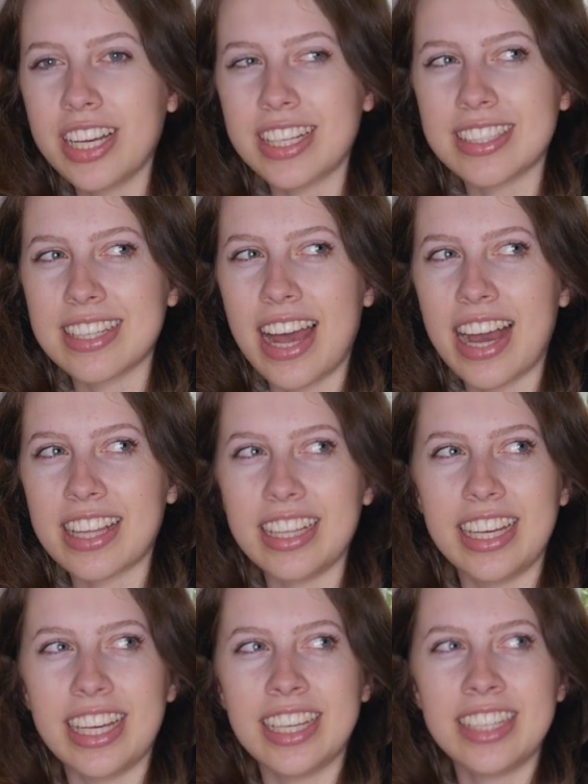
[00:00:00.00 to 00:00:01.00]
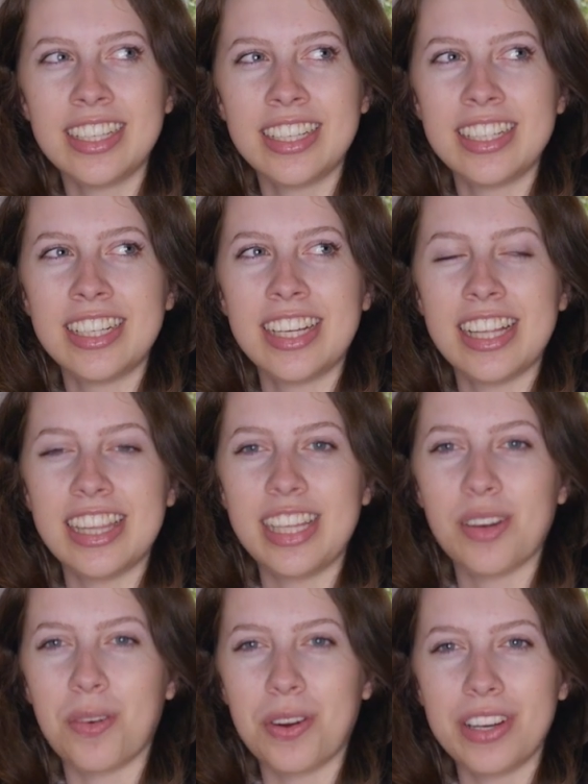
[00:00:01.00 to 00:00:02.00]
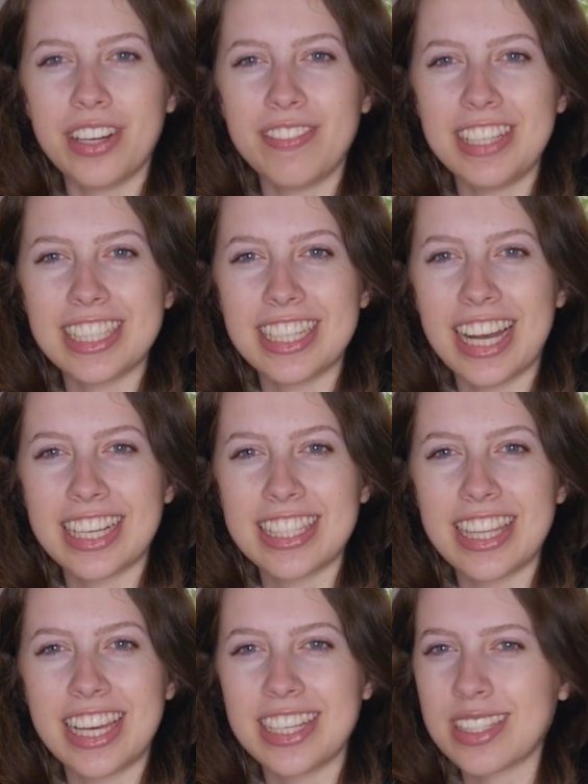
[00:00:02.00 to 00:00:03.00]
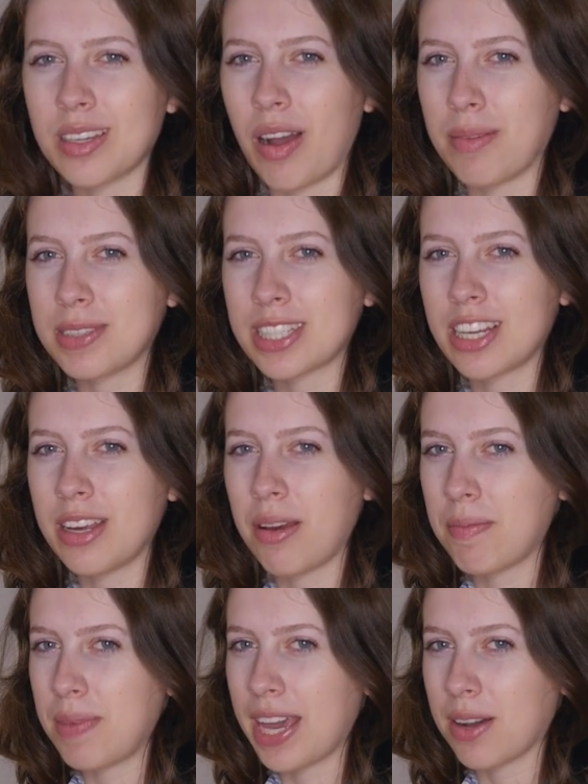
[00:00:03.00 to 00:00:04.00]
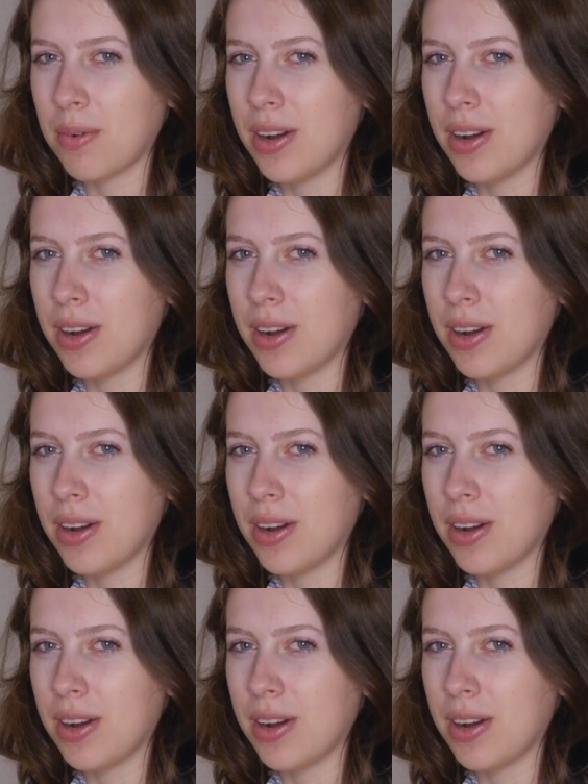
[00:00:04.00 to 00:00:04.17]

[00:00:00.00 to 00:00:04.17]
exactly the order of these next things, so I'm just gonna pick